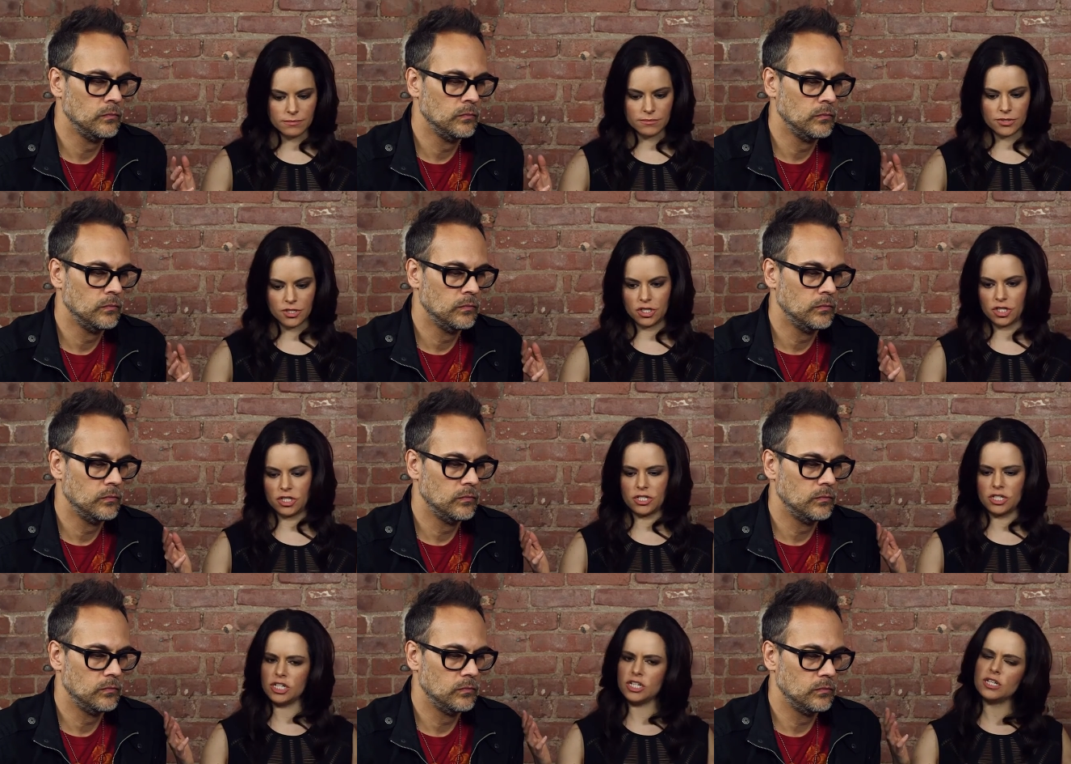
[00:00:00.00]

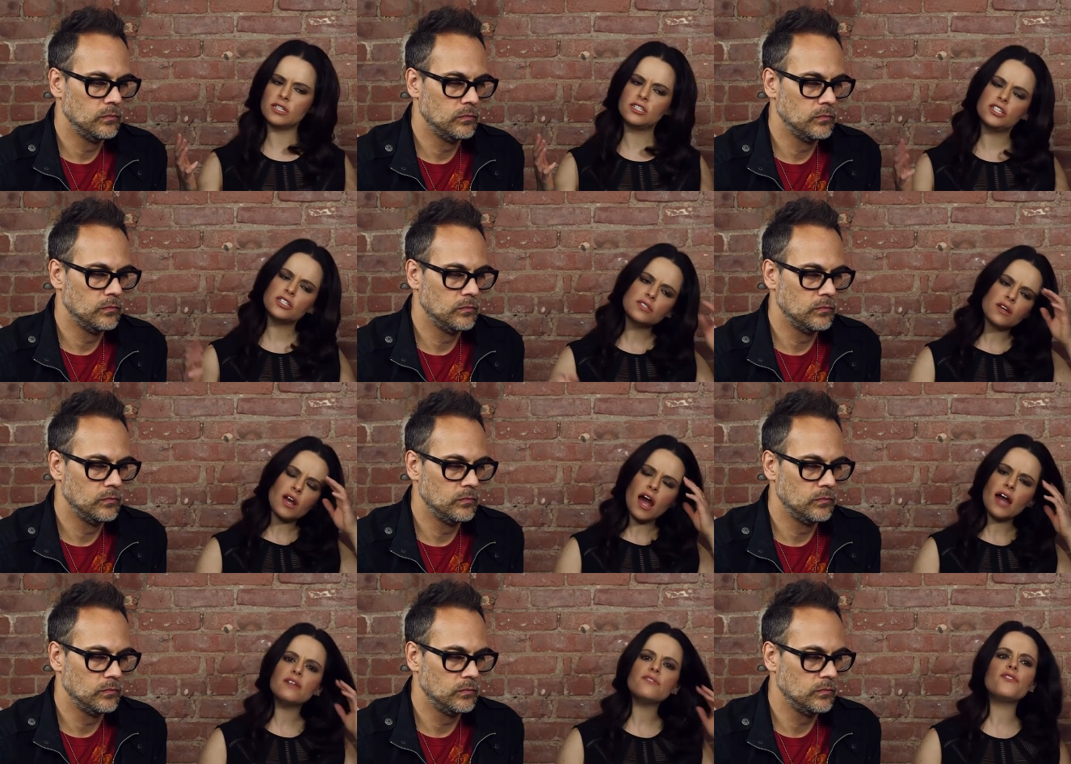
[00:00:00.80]
Speaker 1: she's
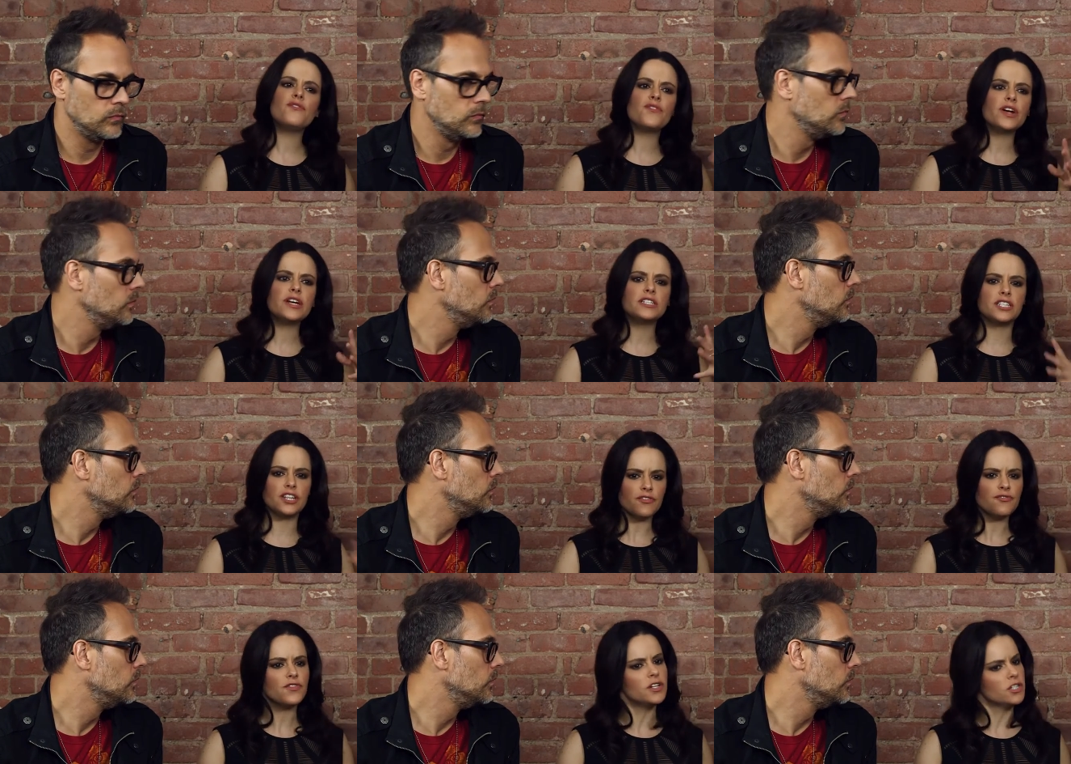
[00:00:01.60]
kind of a very
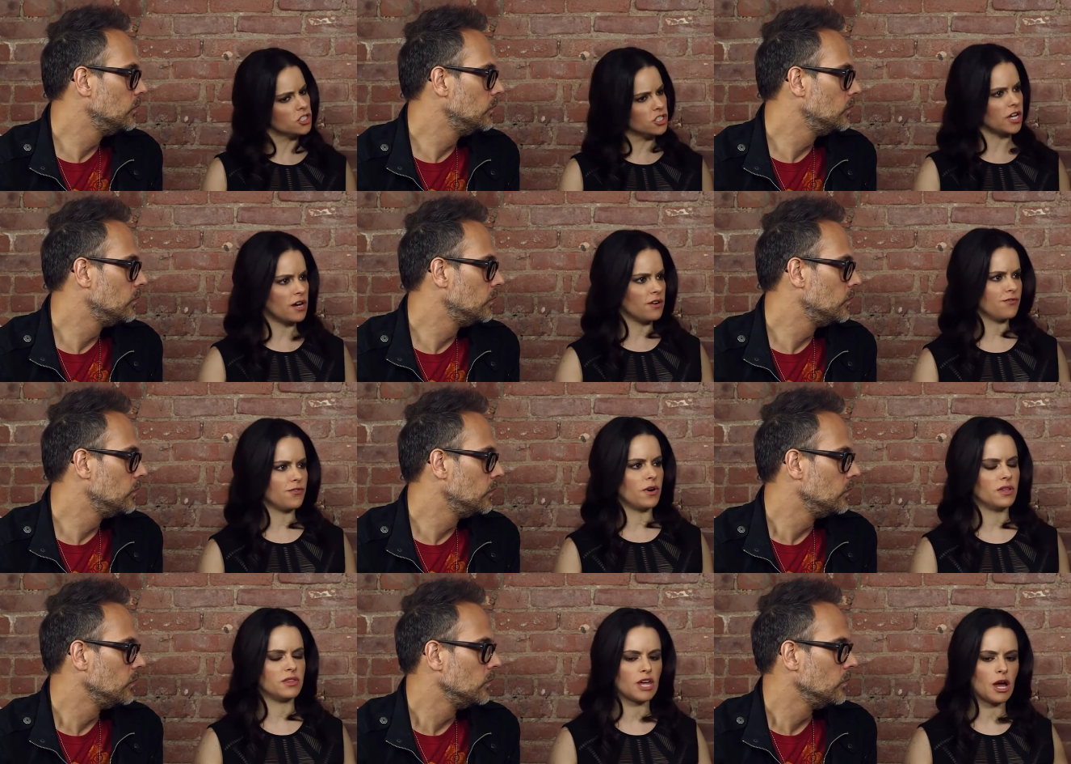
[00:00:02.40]
different
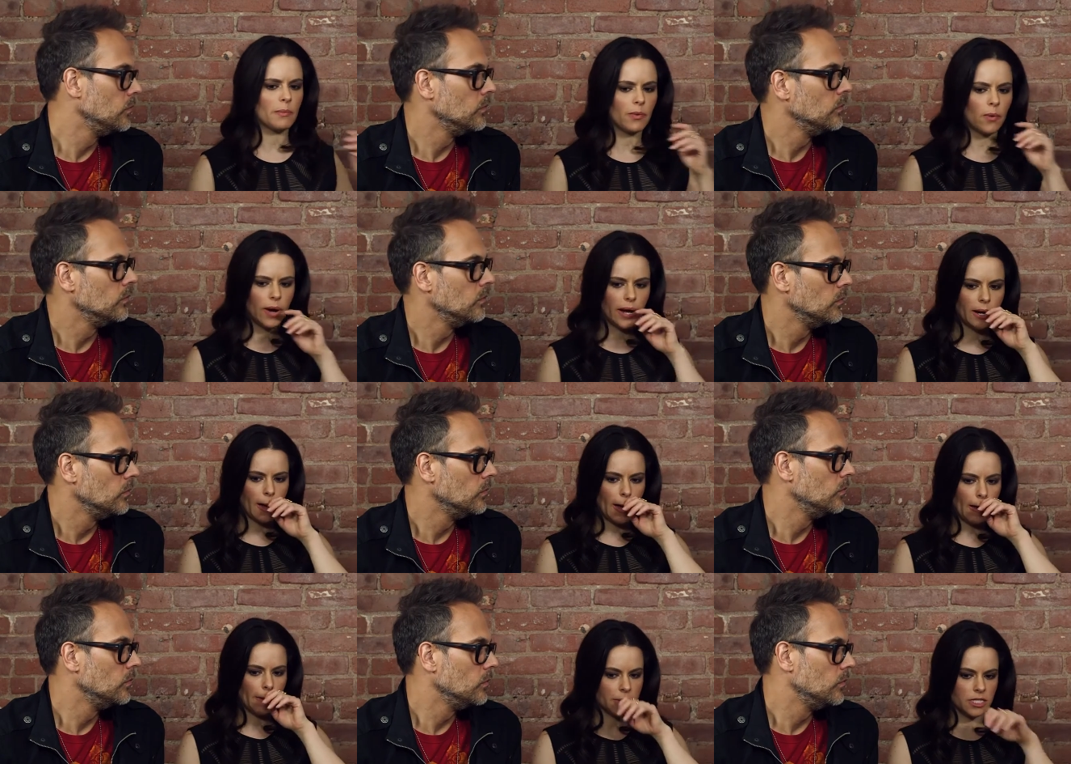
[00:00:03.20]
Jennifer at that point.
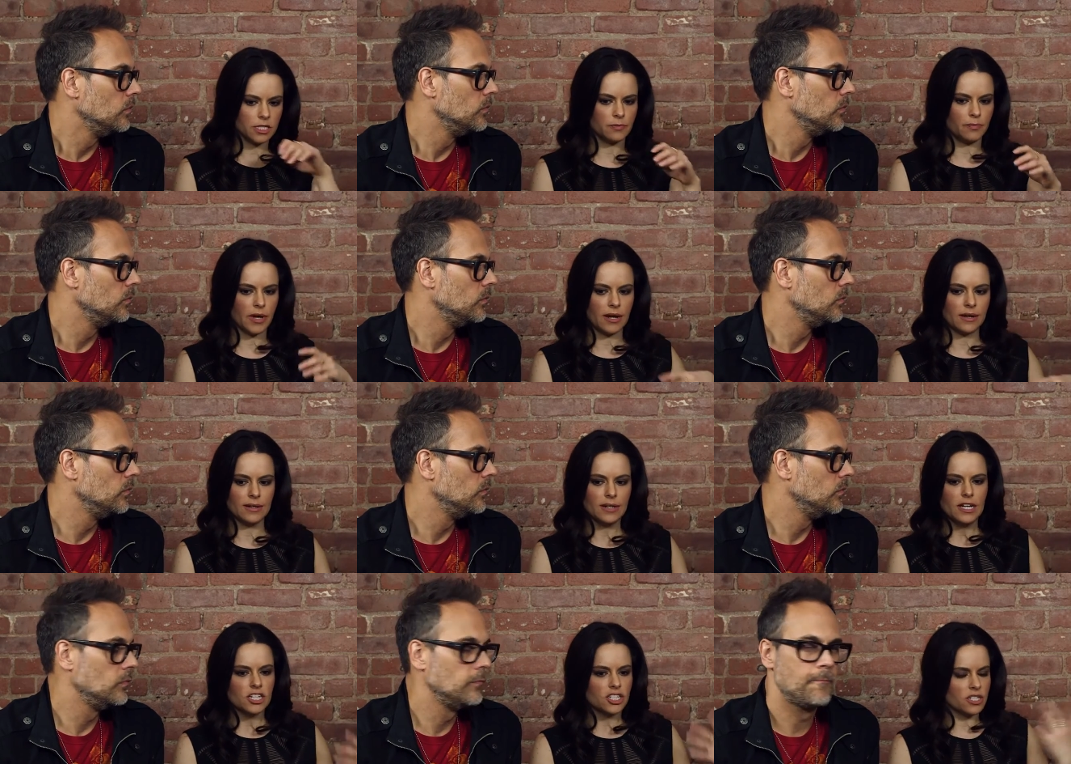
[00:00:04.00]

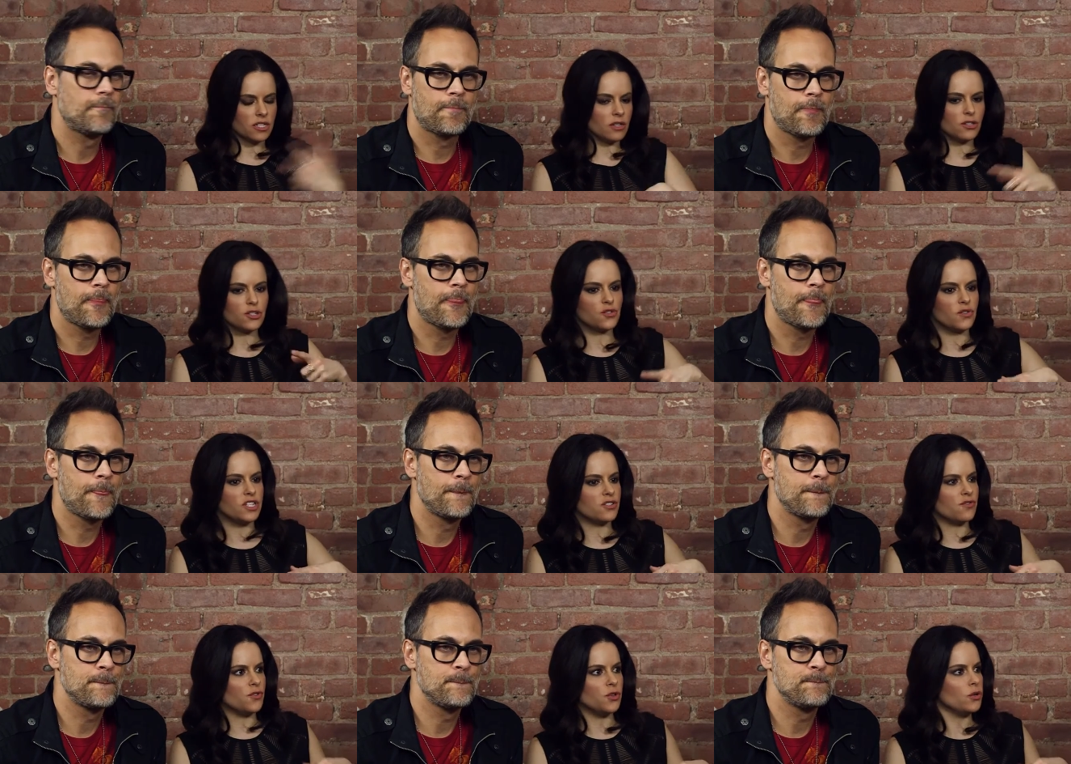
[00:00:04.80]
She's on the
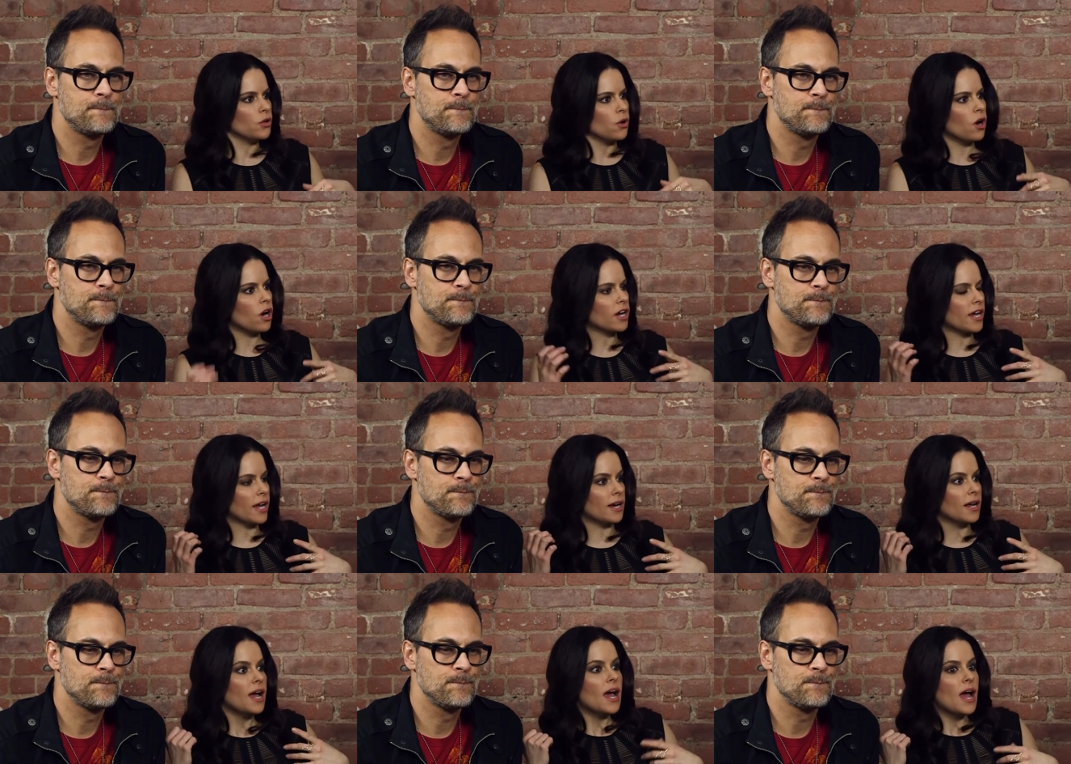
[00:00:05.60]
streets of New York
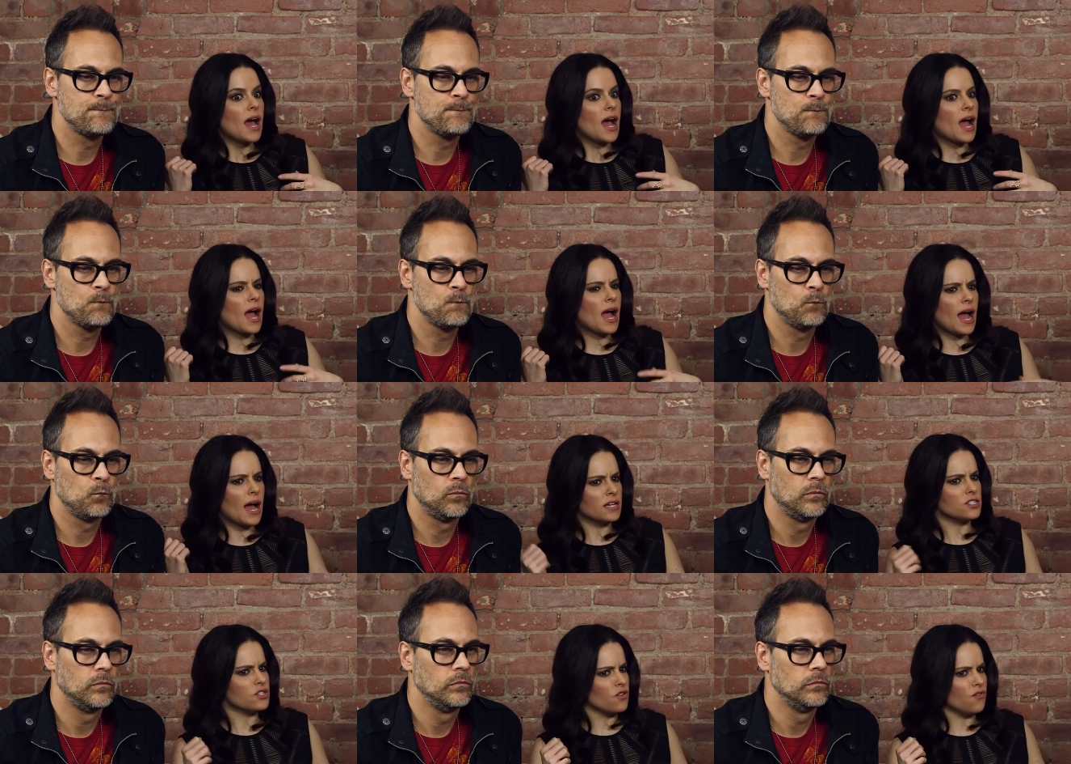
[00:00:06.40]
and
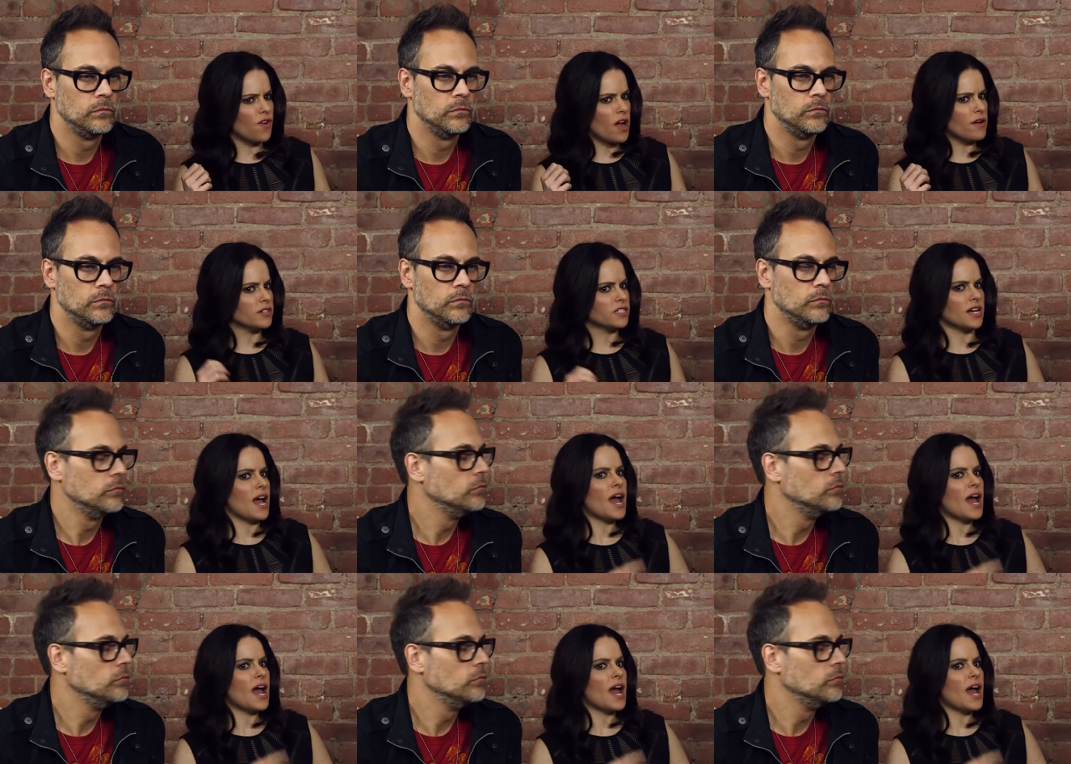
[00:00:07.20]
has the virus and